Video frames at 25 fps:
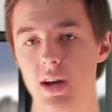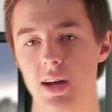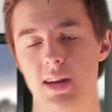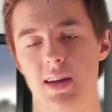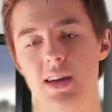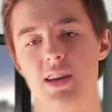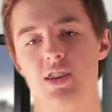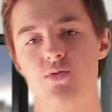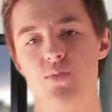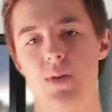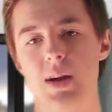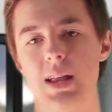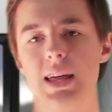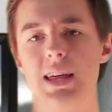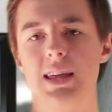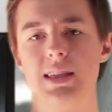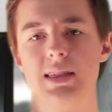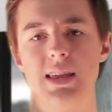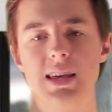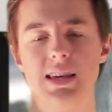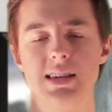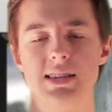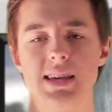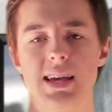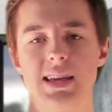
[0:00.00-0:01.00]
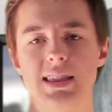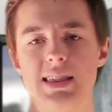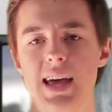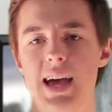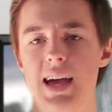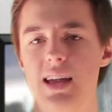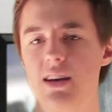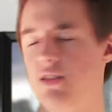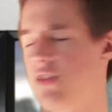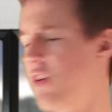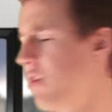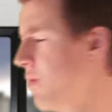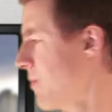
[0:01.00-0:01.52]
Because really, things like
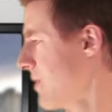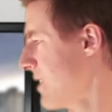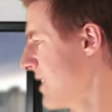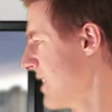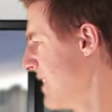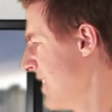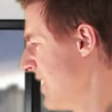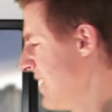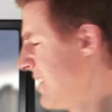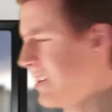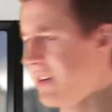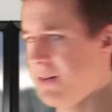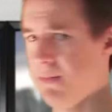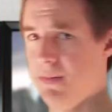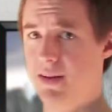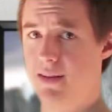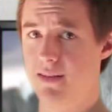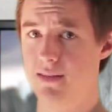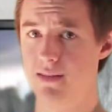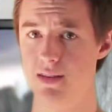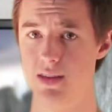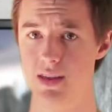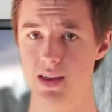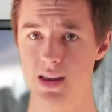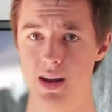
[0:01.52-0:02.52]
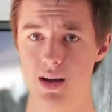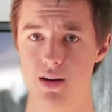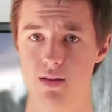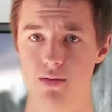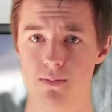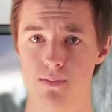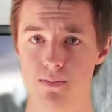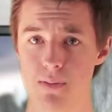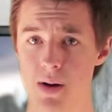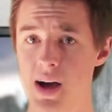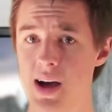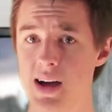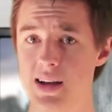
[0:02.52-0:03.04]
that don't really need to be,
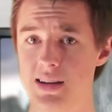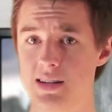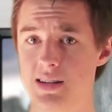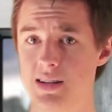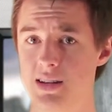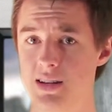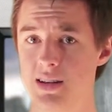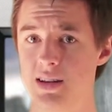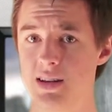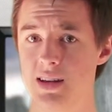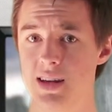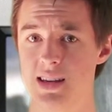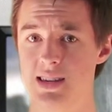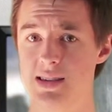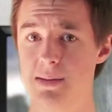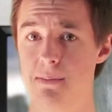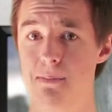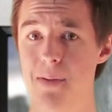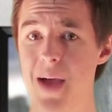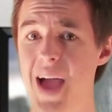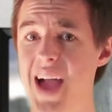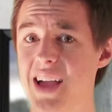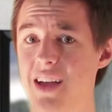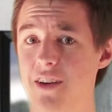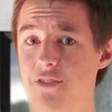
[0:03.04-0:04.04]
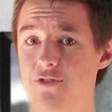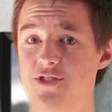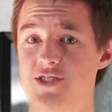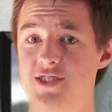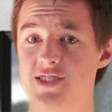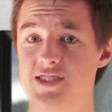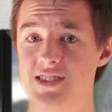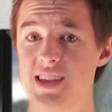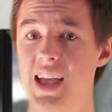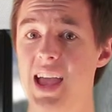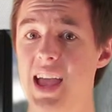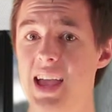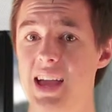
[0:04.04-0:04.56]
bought. It's a bag of
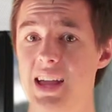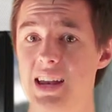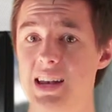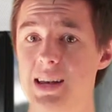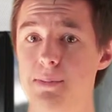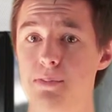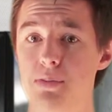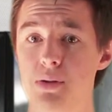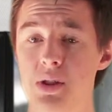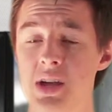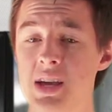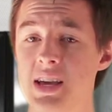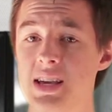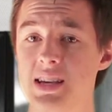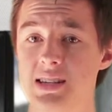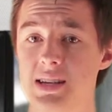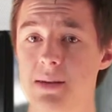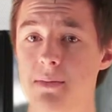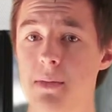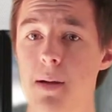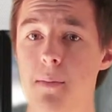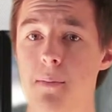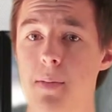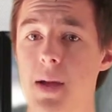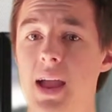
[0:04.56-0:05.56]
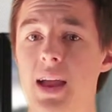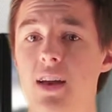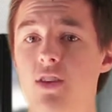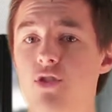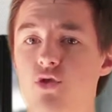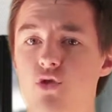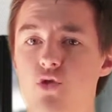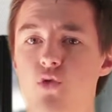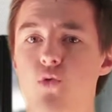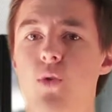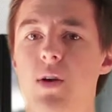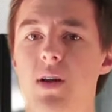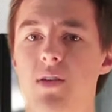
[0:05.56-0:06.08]
sand. Please, I'm not paying
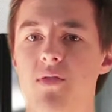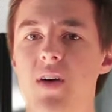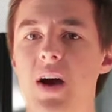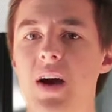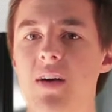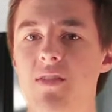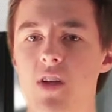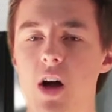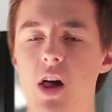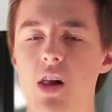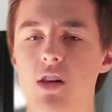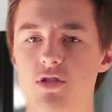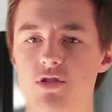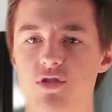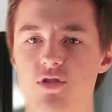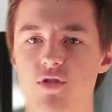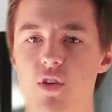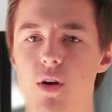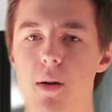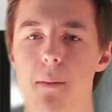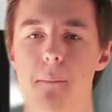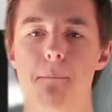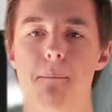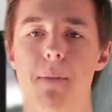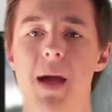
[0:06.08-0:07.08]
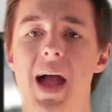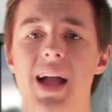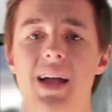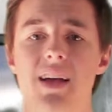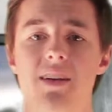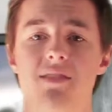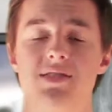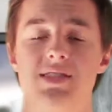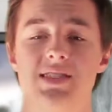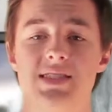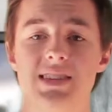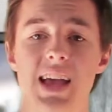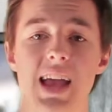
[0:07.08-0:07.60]
$25 for a bag
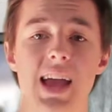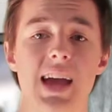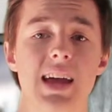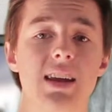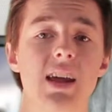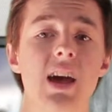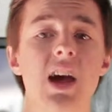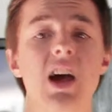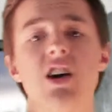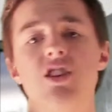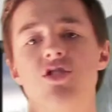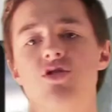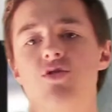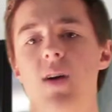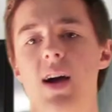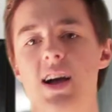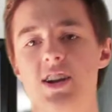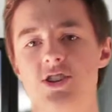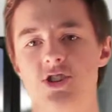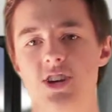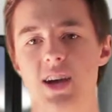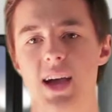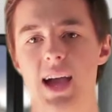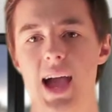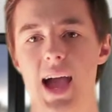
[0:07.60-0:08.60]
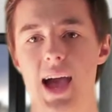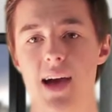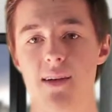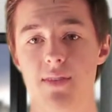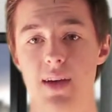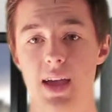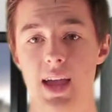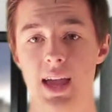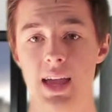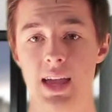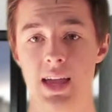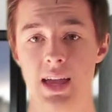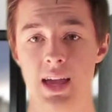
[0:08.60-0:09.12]
of sand. So actually, I have
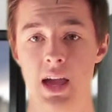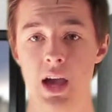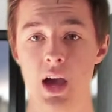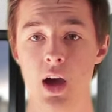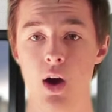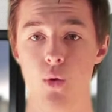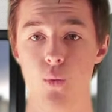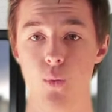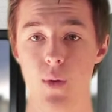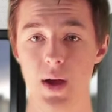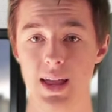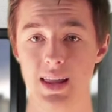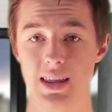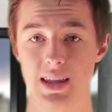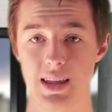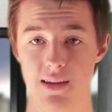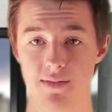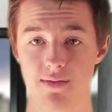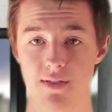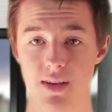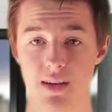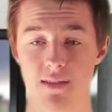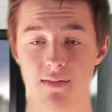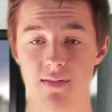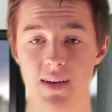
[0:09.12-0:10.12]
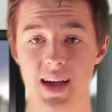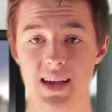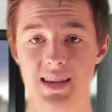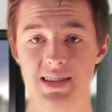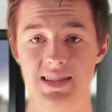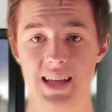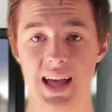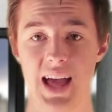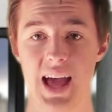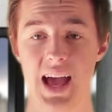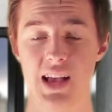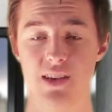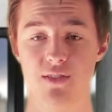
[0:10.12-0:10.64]
a weightlifting vest
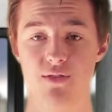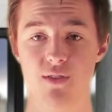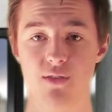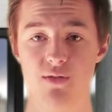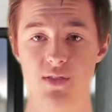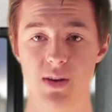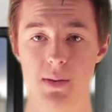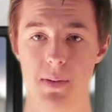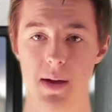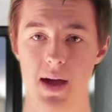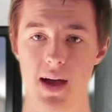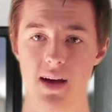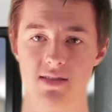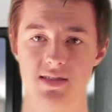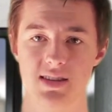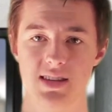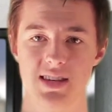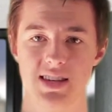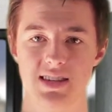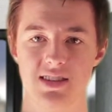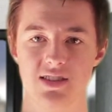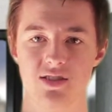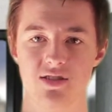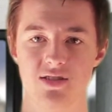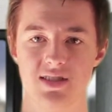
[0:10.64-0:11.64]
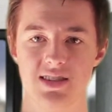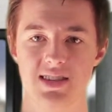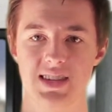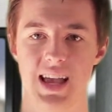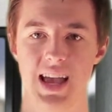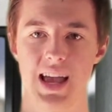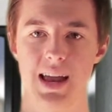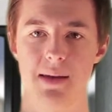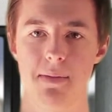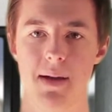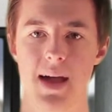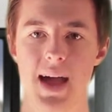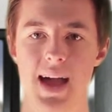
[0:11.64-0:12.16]
that has 50 pounds of these little
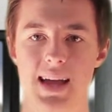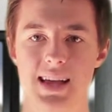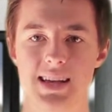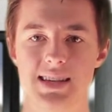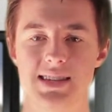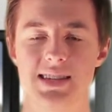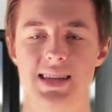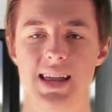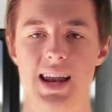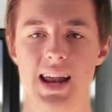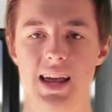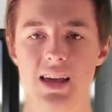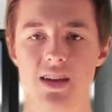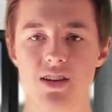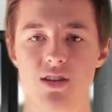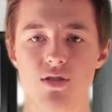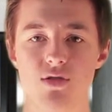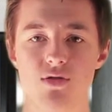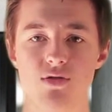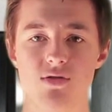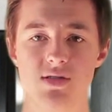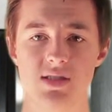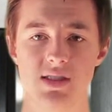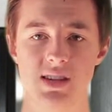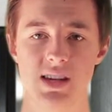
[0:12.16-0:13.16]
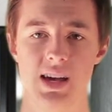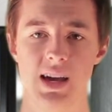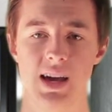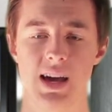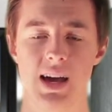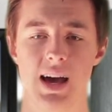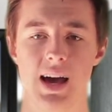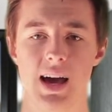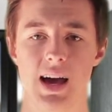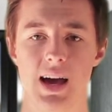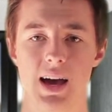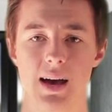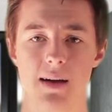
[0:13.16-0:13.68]
sand packets that I use.
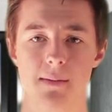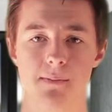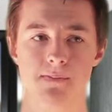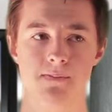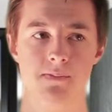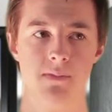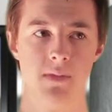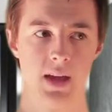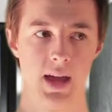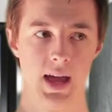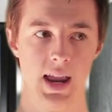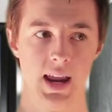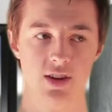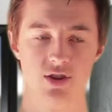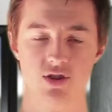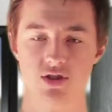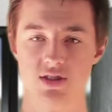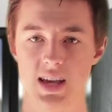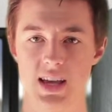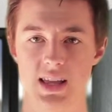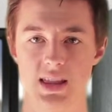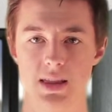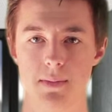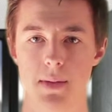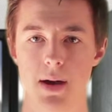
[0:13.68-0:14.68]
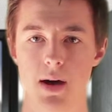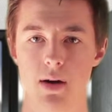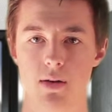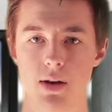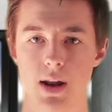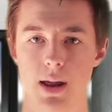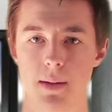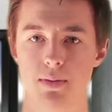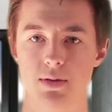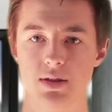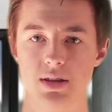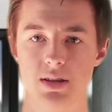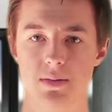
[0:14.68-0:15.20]
And I just take them out and
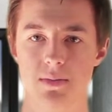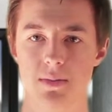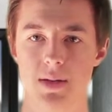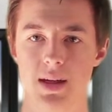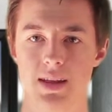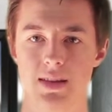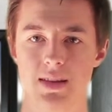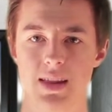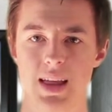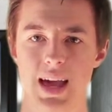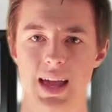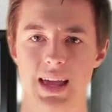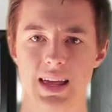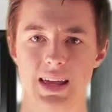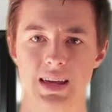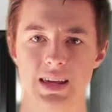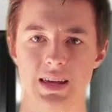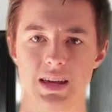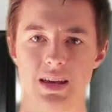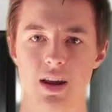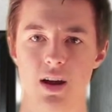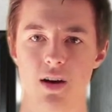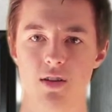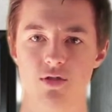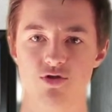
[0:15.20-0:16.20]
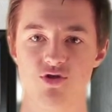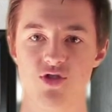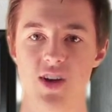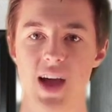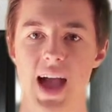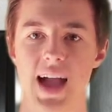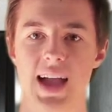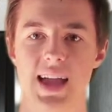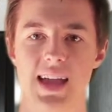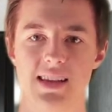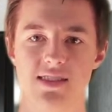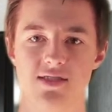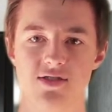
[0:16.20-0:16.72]
I put them in
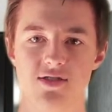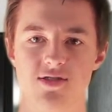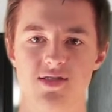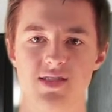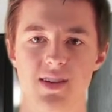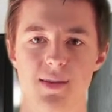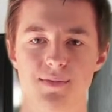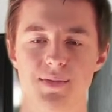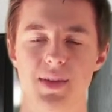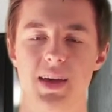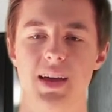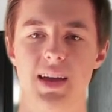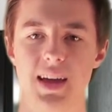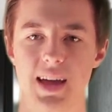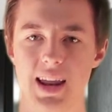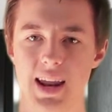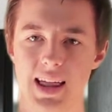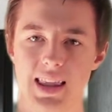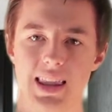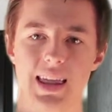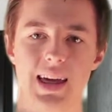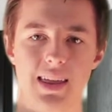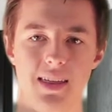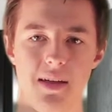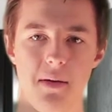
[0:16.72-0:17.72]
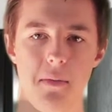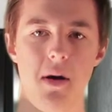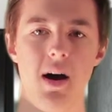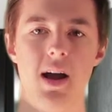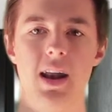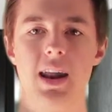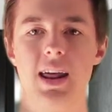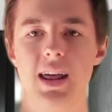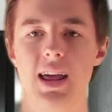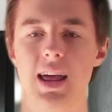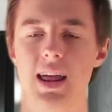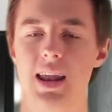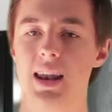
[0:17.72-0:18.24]
jackets or something, and I lay them on
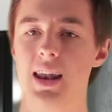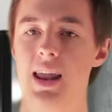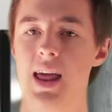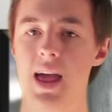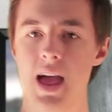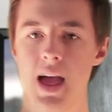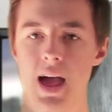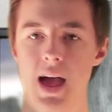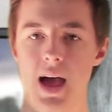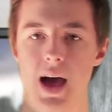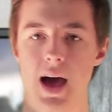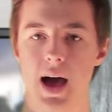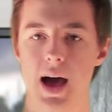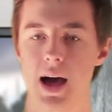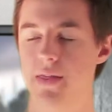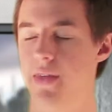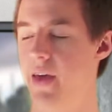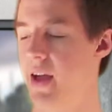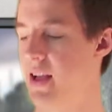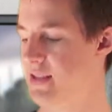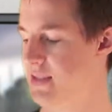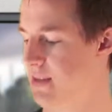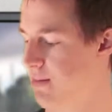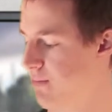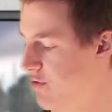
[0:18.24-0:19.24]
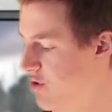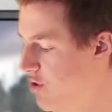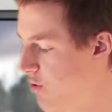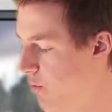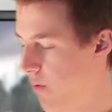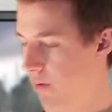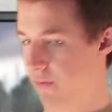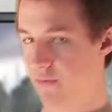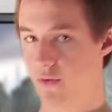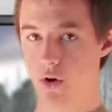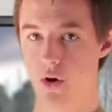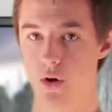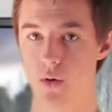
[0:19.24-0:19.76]
it. And that seems to
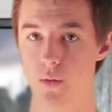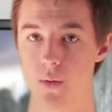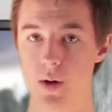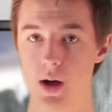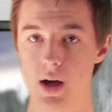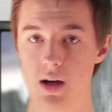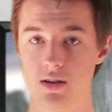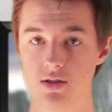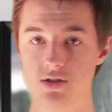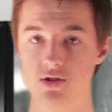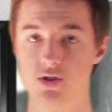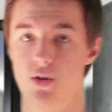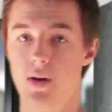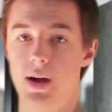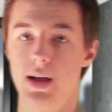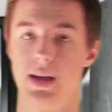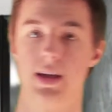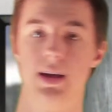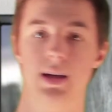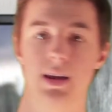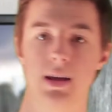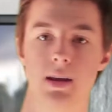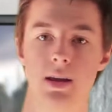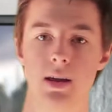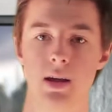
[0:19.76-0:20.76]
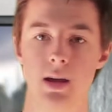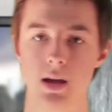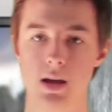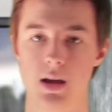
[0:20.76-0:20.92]
work very well, so I can,